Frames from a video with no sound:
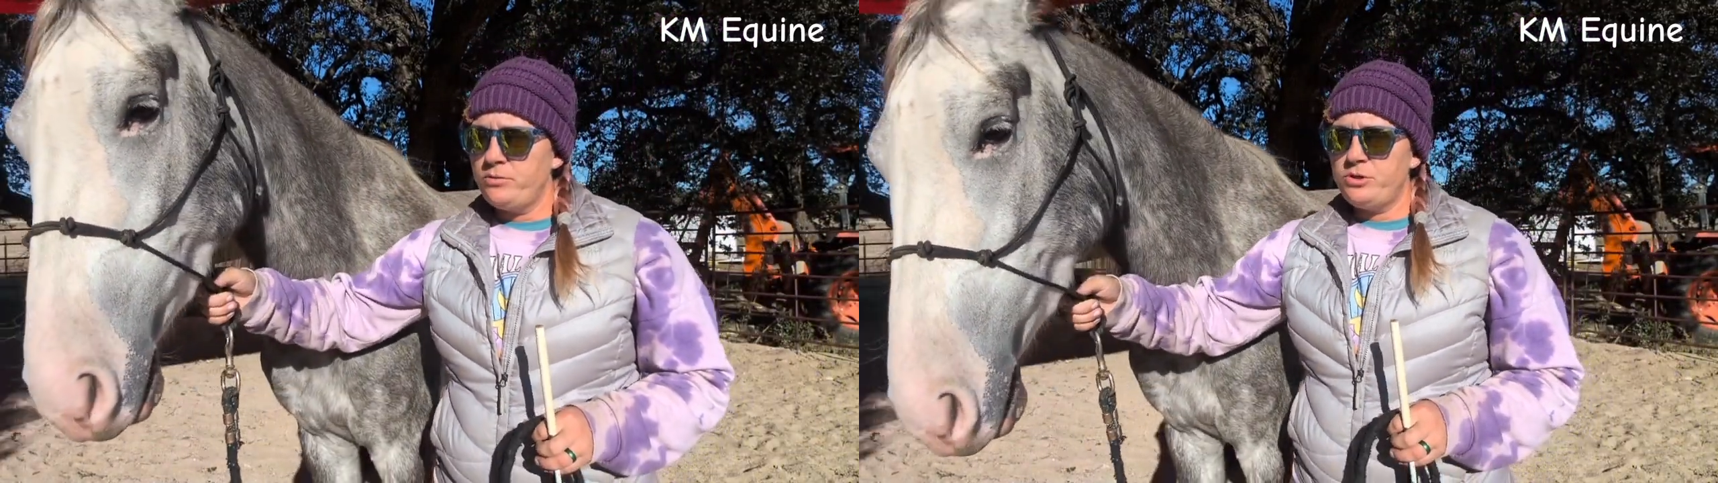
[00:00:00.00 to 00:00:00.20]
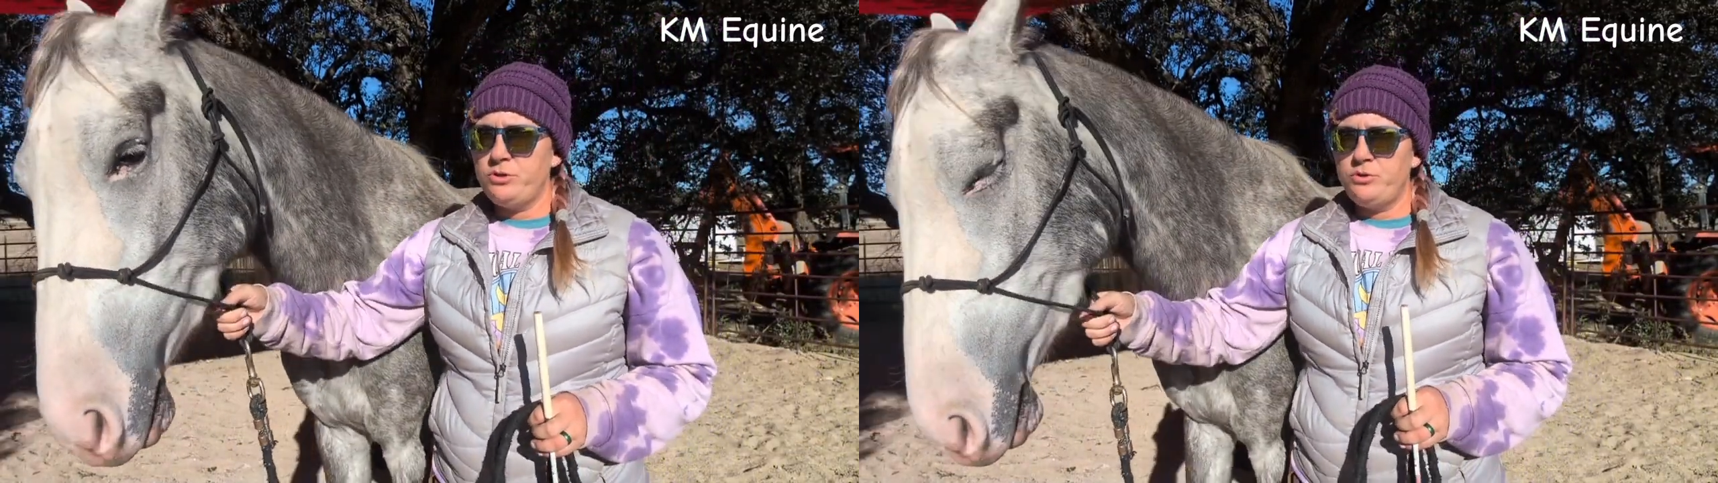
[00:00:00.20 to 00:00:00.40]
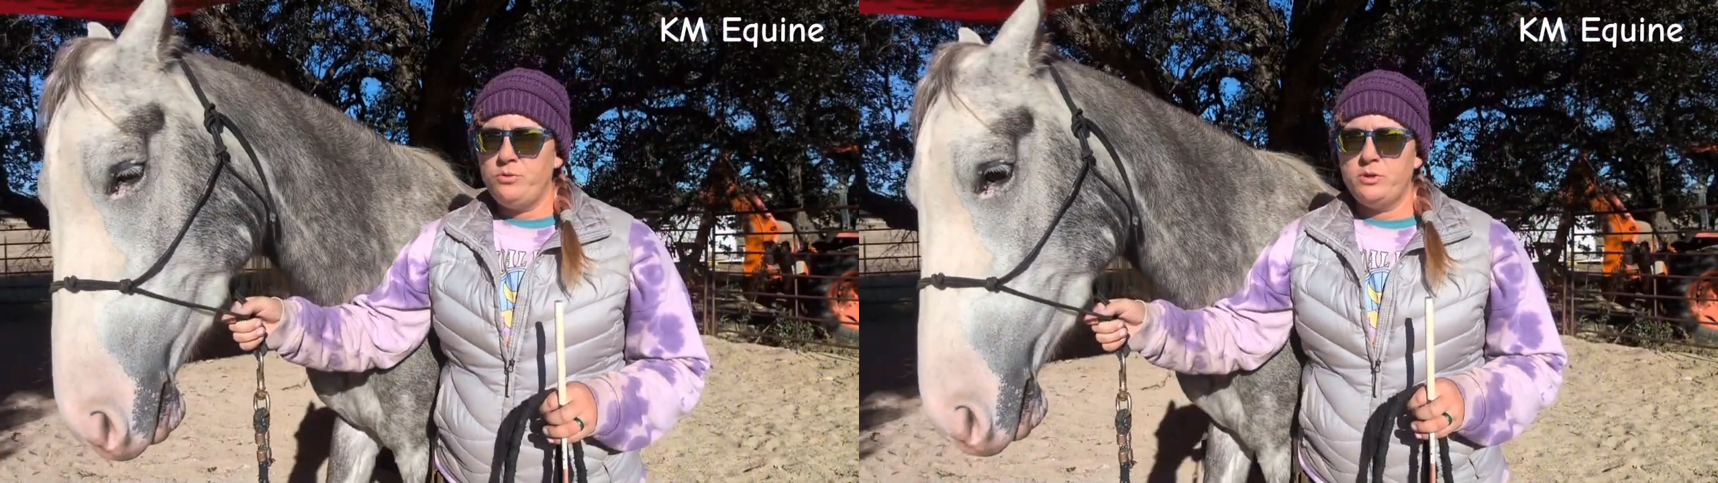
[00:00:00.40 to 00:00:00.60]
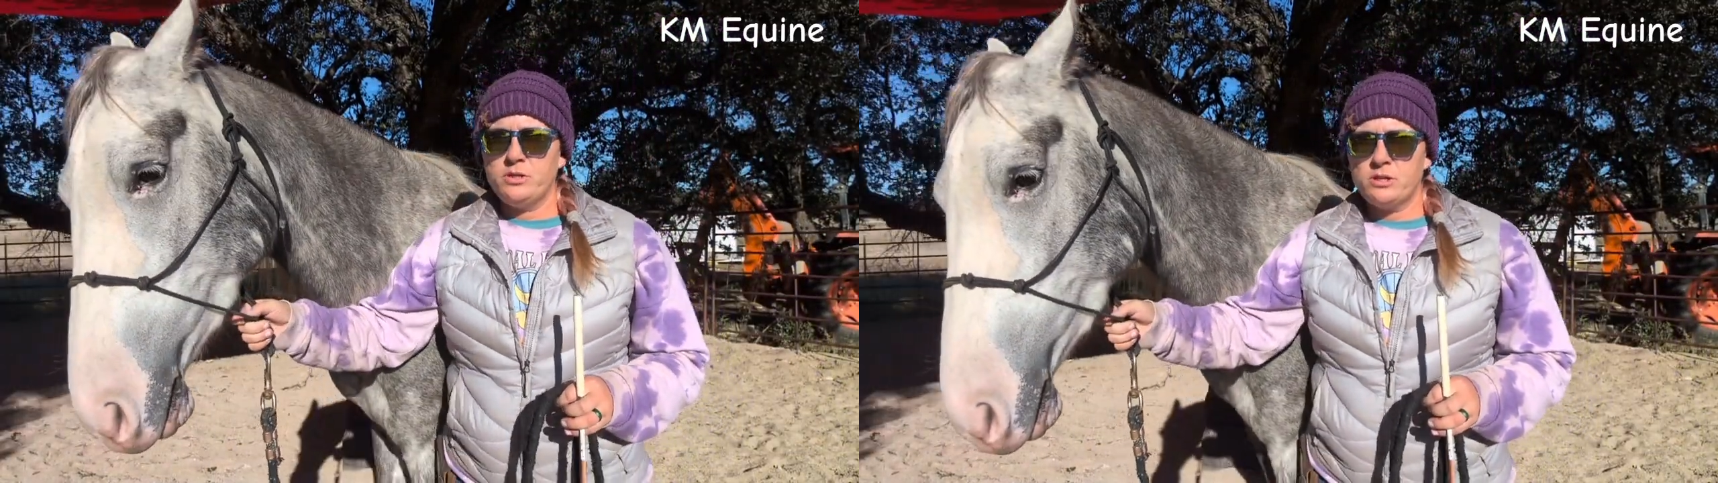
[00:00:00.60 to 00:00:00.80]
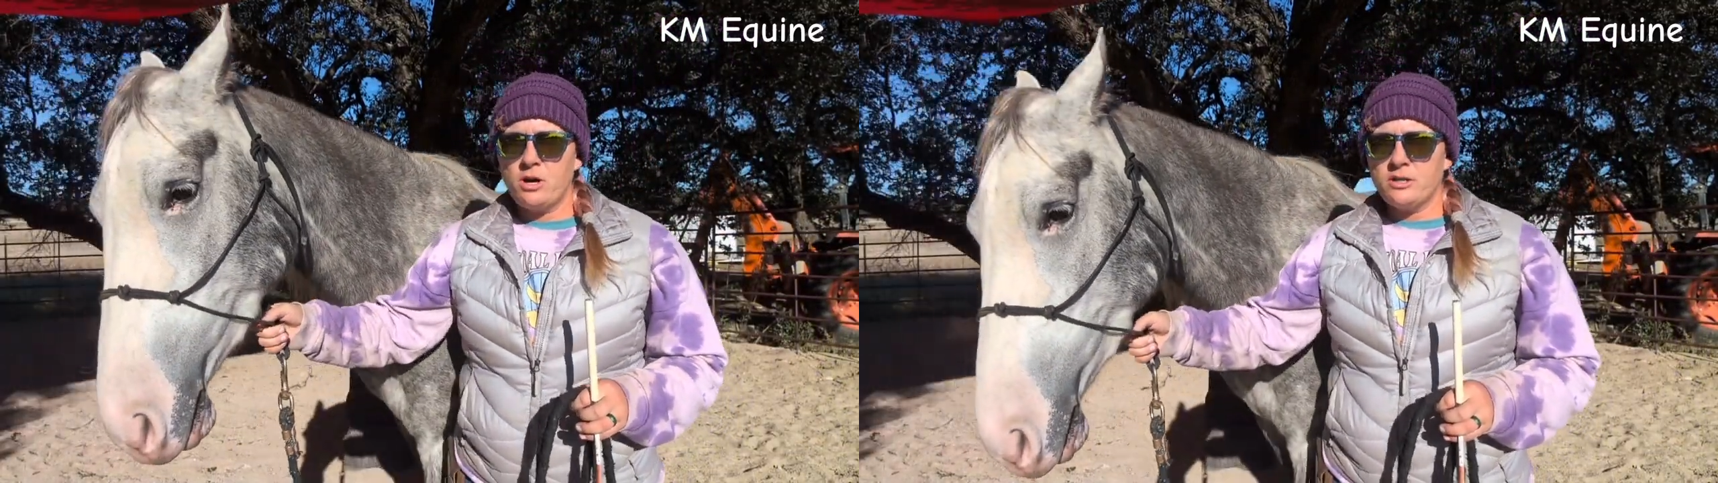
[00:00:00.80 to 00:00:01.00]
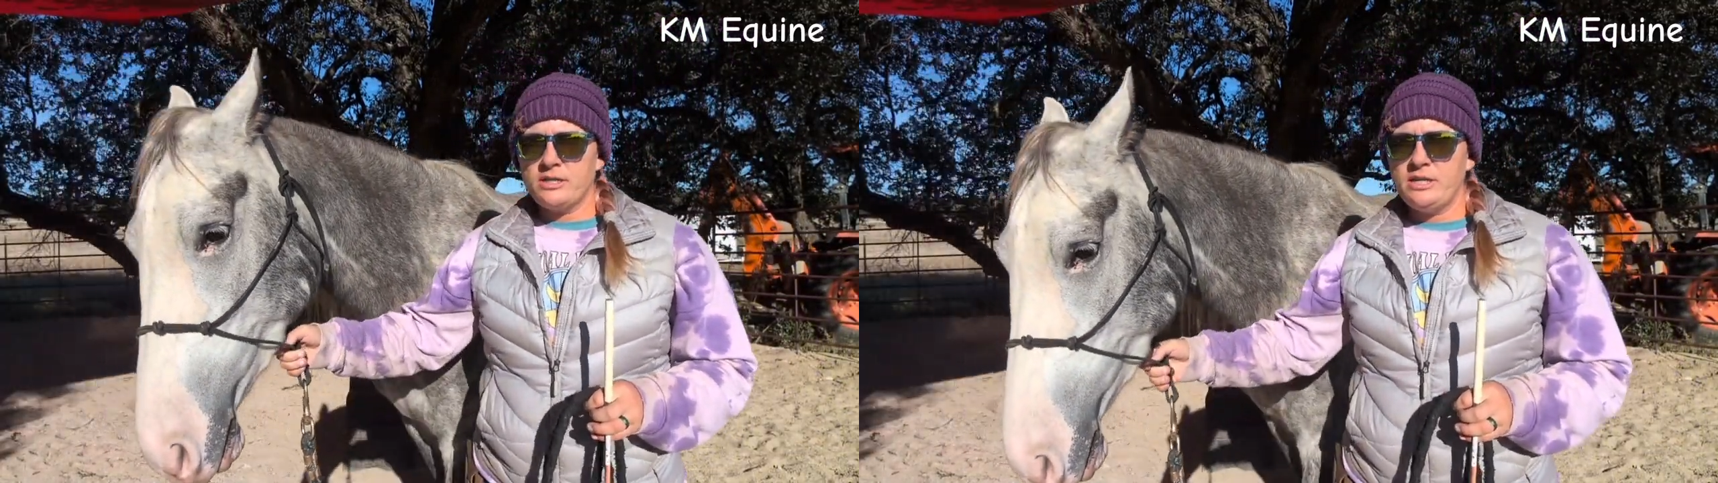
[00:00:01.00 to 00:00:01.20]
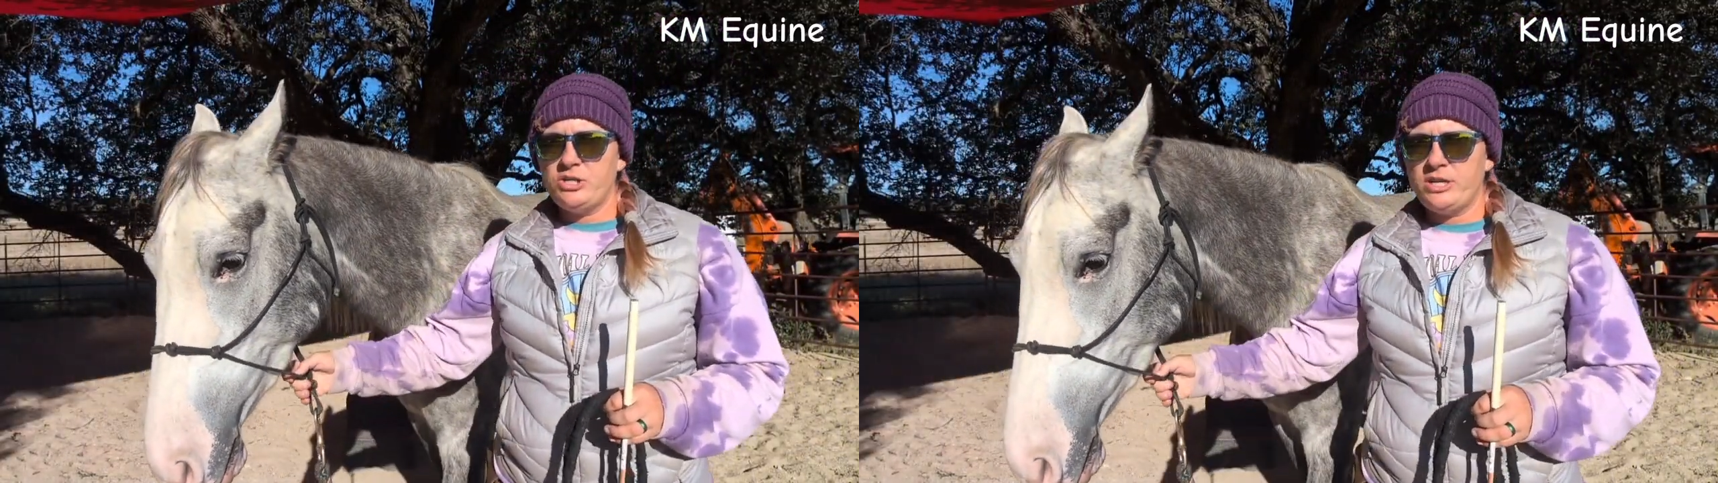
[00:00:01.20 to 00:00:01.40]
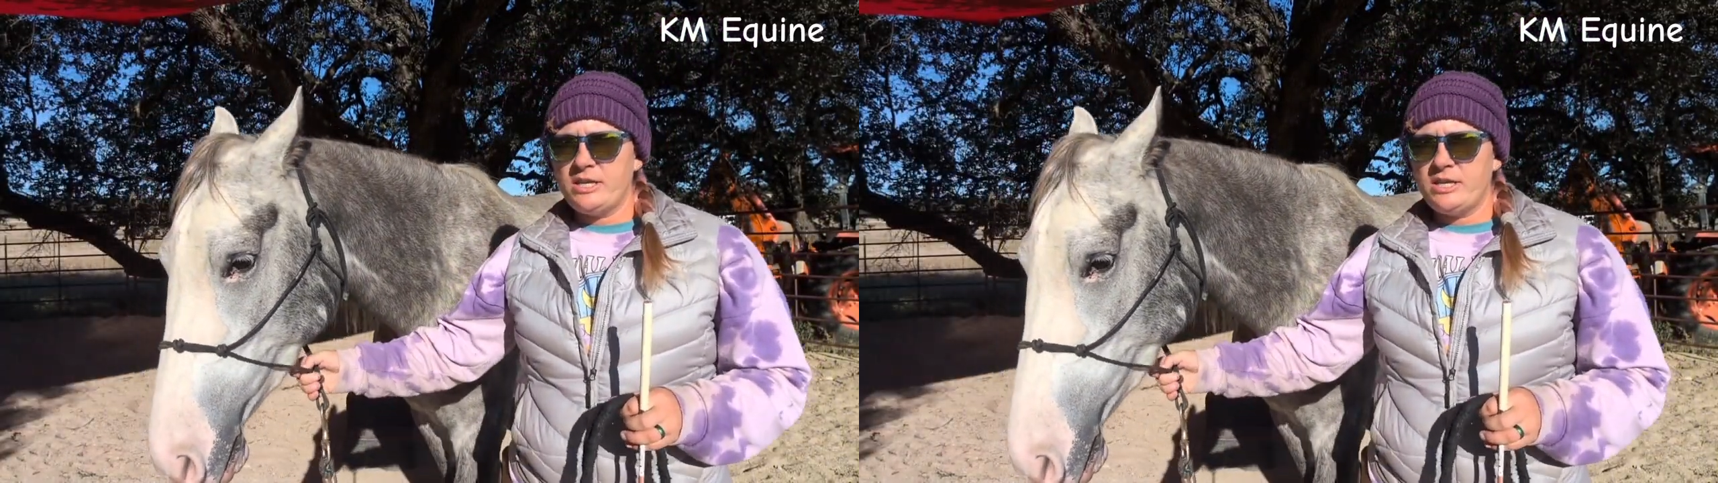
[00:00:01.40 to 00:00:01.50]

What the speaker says: to start teaching